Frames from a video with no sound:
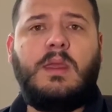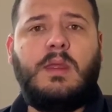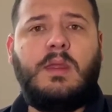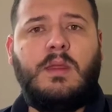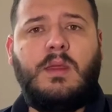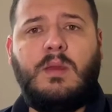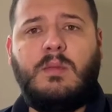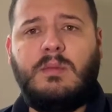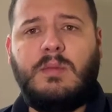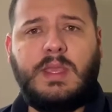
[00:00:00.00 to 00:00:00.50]

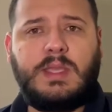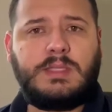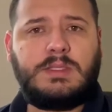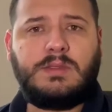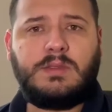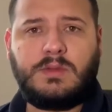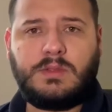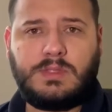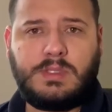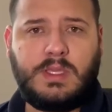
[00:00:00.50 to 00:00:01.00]
It makes
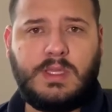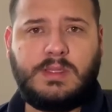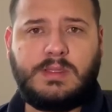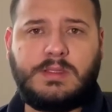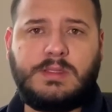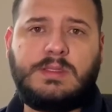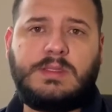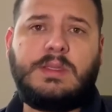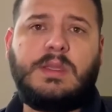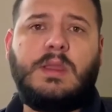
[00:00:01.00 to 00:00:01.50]
no
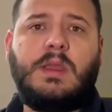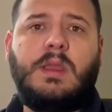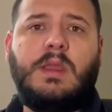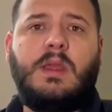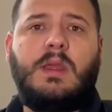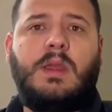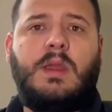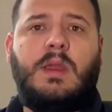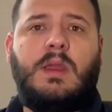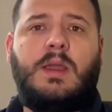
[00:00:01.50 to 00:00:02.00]
sense.
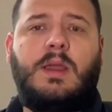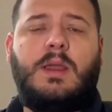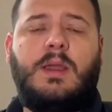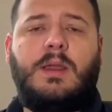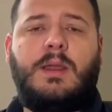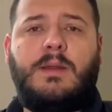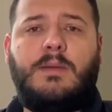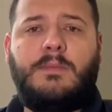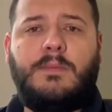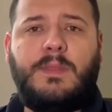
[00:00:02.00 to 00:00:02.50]

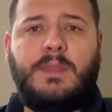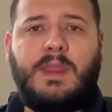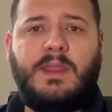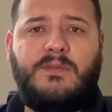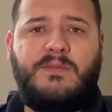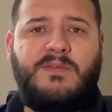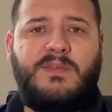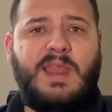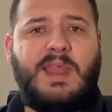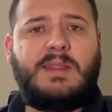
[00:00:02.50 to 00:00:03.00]

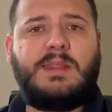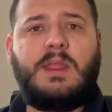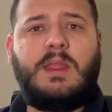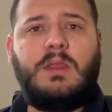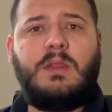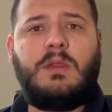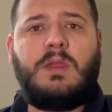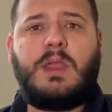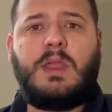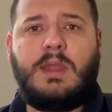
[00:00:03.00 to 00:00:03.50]
The fact that
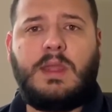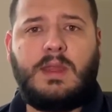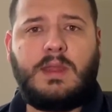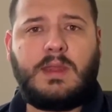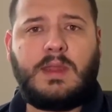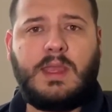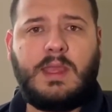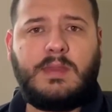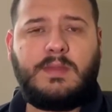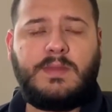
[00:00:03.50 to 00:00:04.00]
you
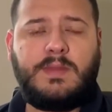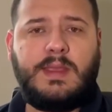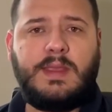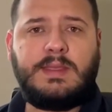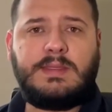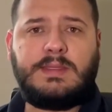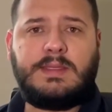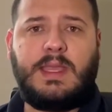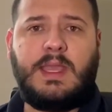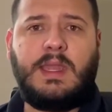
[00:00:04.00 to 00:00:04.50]
cannot get
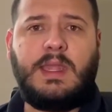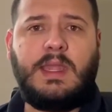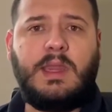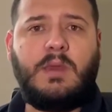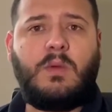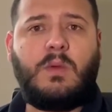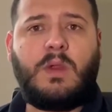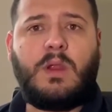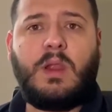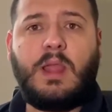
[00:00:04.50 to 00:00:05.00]
this
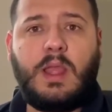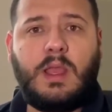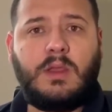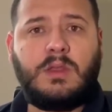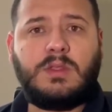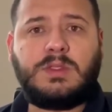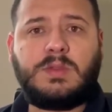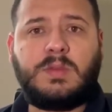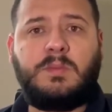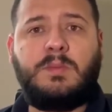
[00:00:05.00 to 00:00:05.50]
anywhere
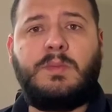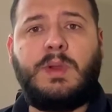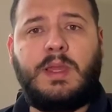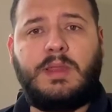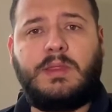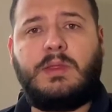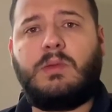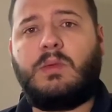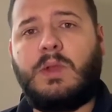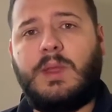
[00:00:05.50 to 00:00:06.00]
else
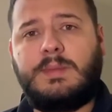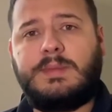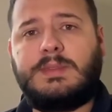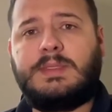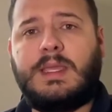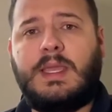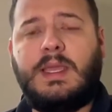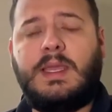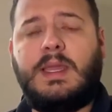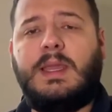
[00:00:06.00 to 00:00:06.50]
but the
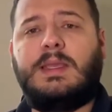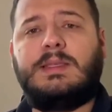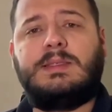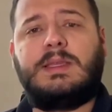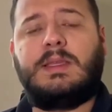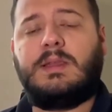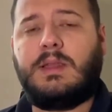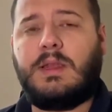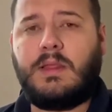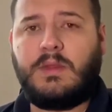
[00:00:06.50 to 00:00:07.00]
website is
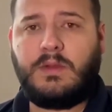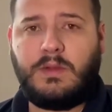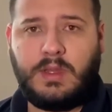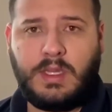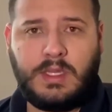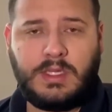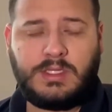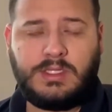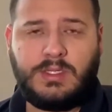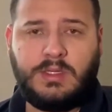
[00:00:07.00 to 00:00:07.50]
another
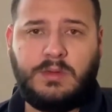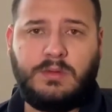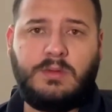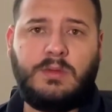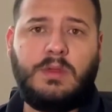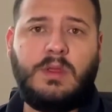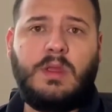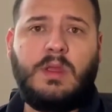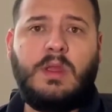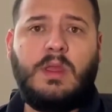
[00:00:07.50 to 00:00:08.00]
issue.
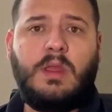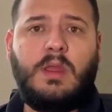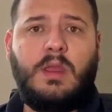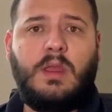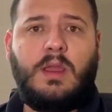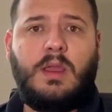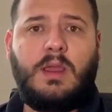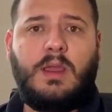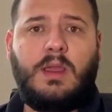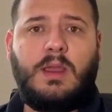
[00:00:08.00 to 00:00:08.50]

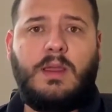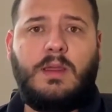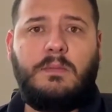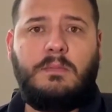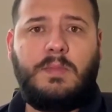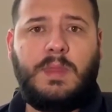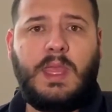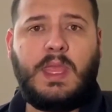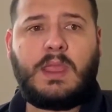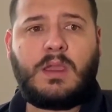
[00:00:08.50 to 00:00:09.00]

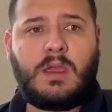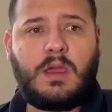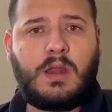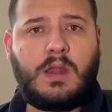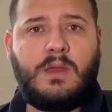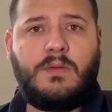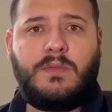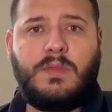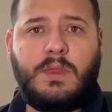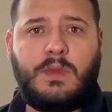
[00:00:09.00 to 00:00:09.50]
They cut
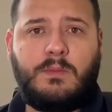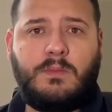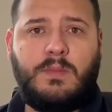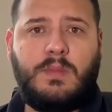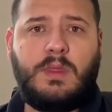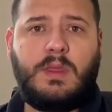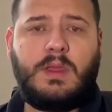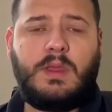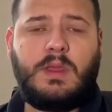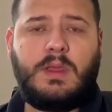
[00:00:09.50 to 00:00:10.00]
off
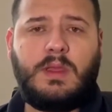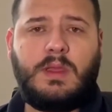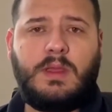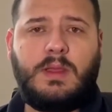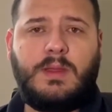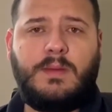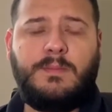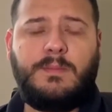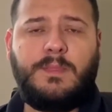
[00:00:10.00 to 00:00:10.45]
the